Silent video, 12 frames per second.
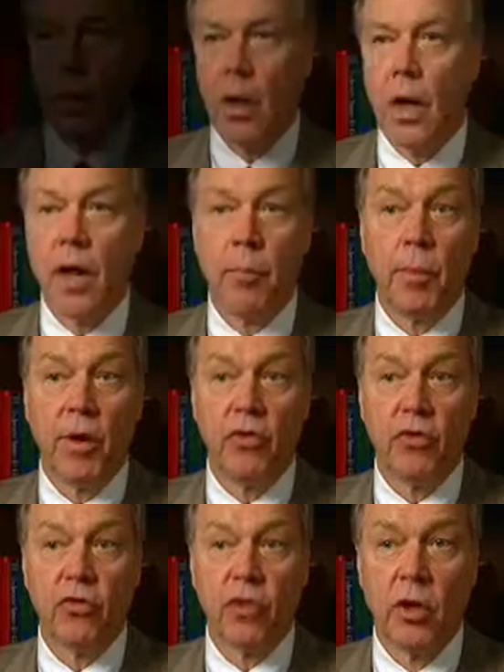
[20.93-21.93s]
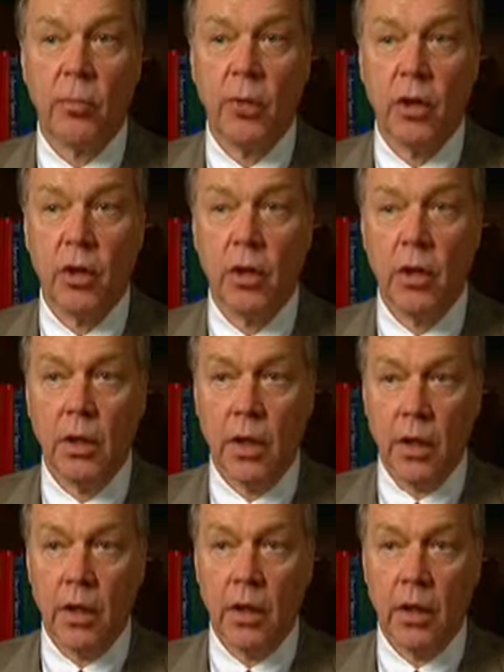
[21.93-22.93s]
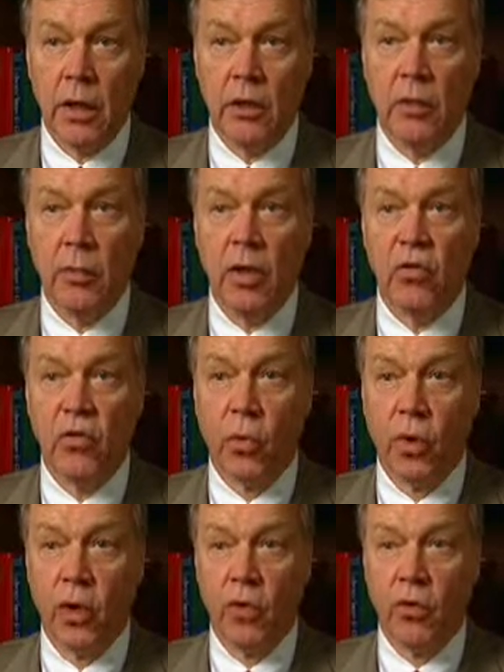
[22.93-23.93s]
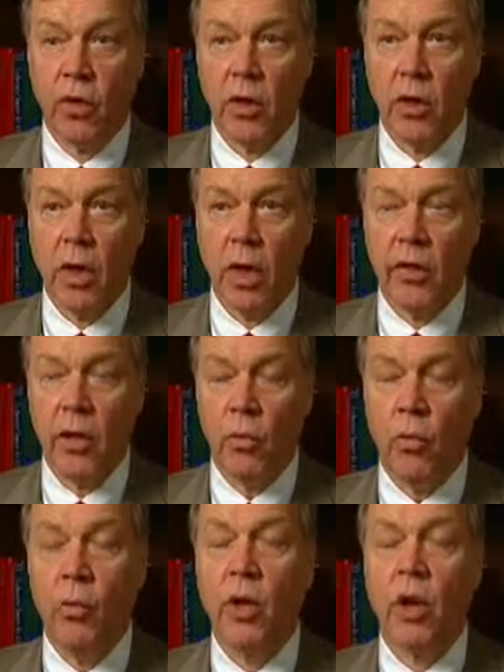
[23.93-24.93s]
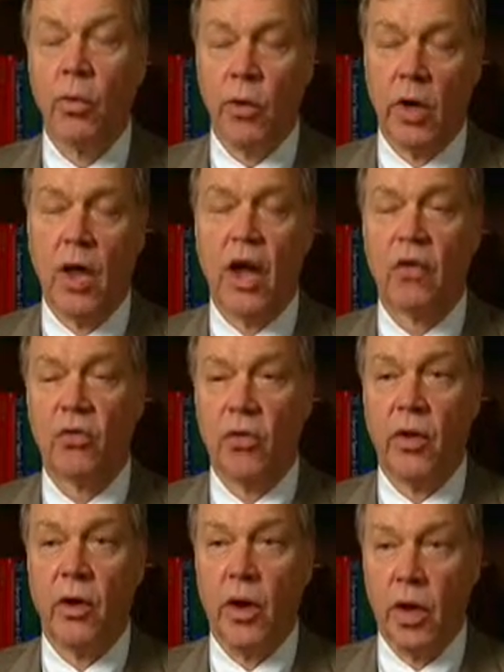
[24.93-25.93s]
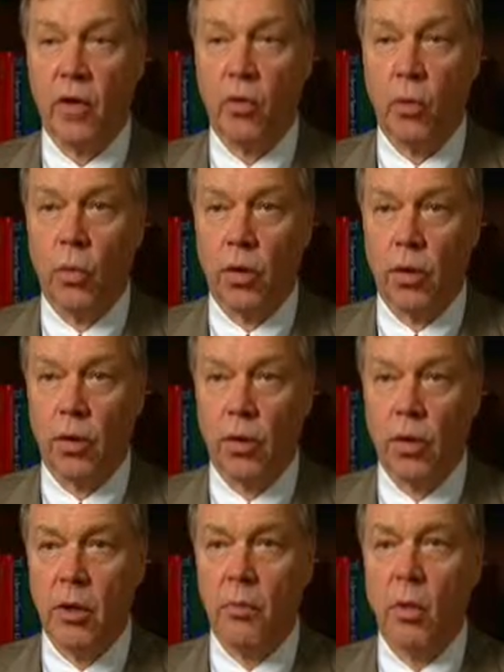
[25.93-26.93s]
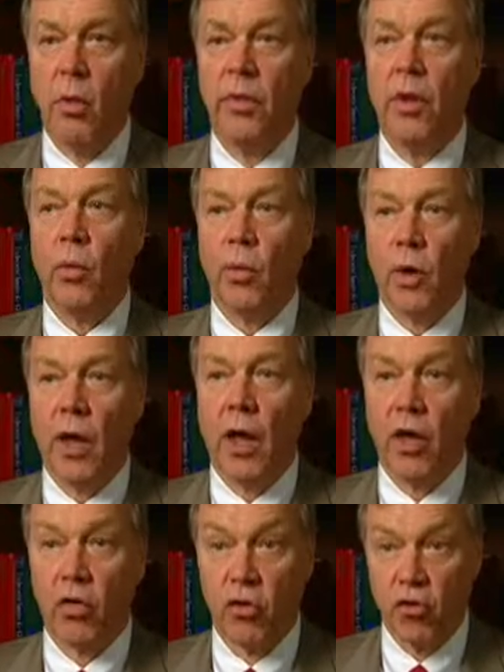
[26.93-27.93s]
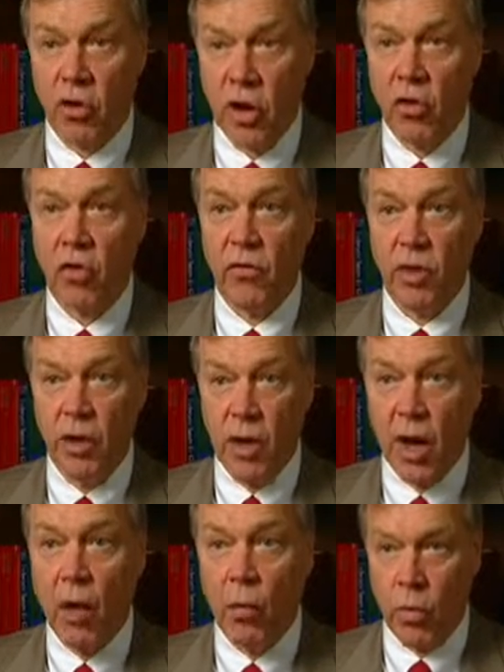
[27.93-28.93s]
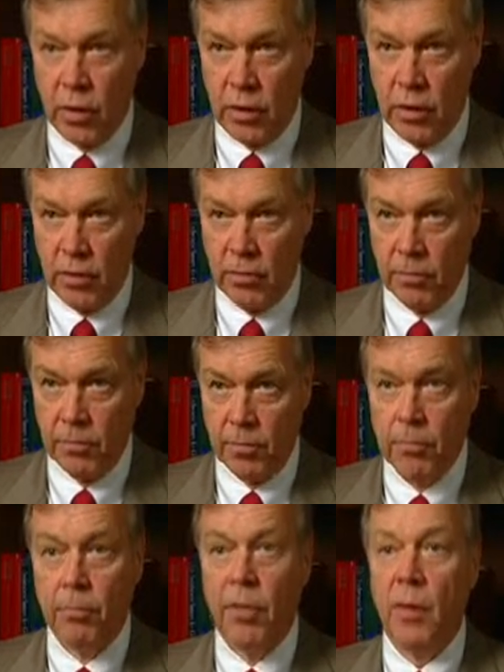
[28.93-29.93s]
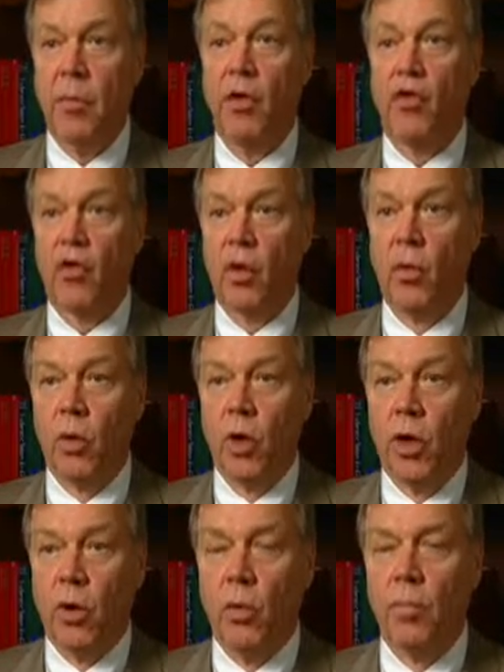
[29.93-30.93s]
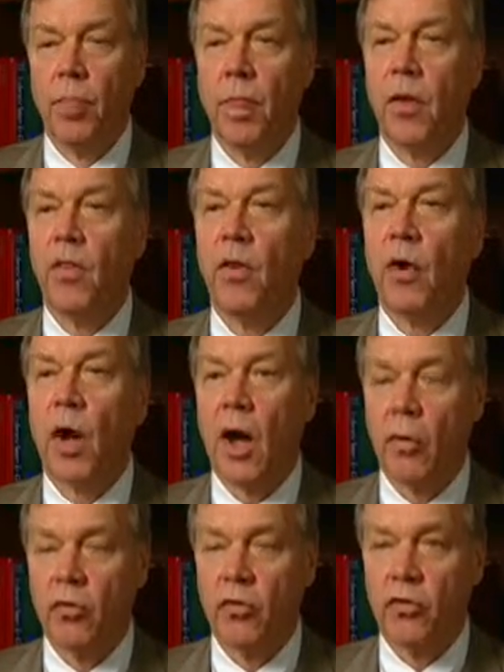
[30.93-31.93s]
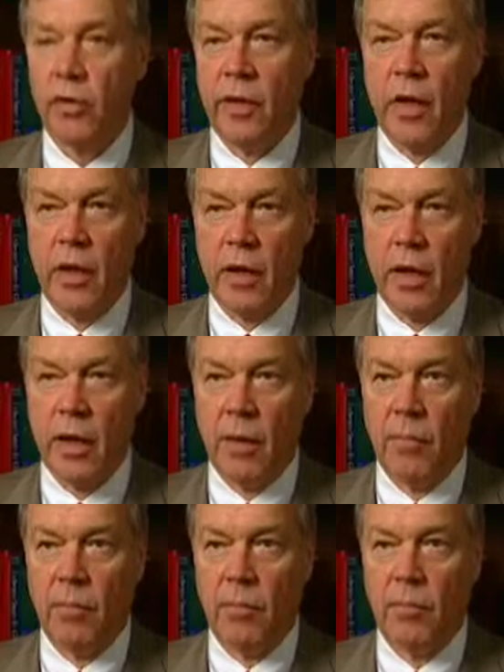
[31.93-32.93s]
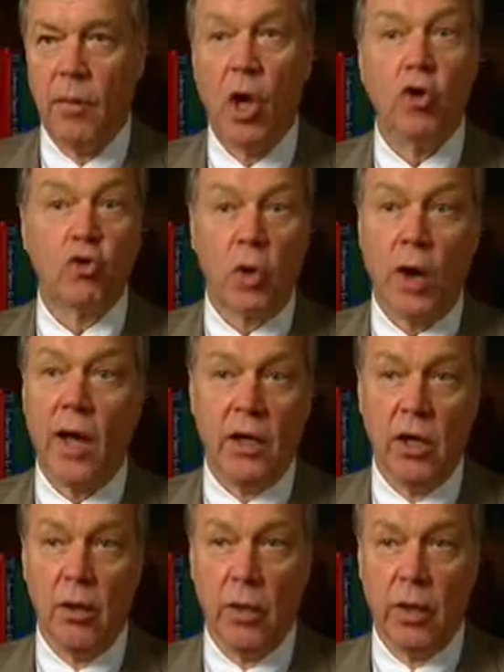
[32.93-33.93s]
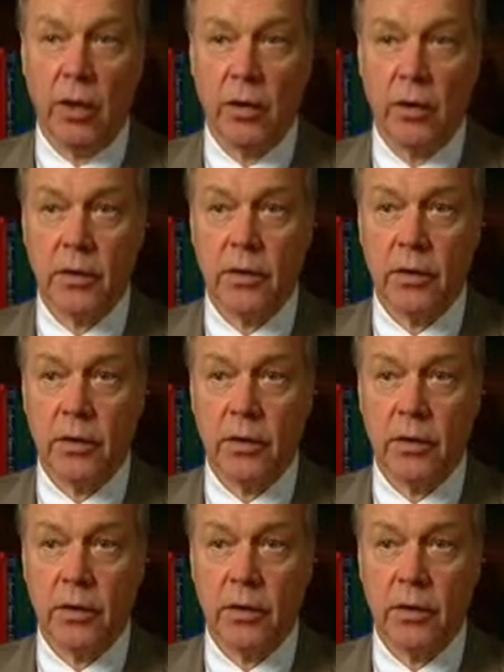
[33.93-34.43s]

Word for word: A lot of patients come in at, in the mid 40s and they really would like for their egg to work, but when they realize the chance of it not working, may be so low. Their options at that time, try anyway,